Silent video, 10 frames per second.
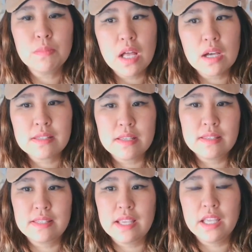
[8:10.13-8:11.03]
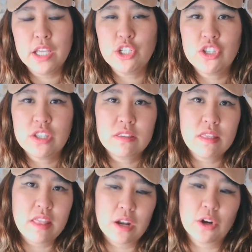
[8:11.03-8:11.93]
blocks in
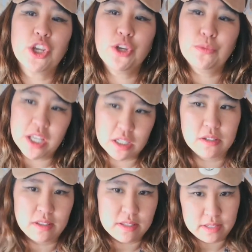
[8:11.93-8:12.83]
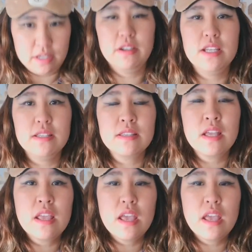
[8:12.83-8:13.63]
staycation that are unique to this series,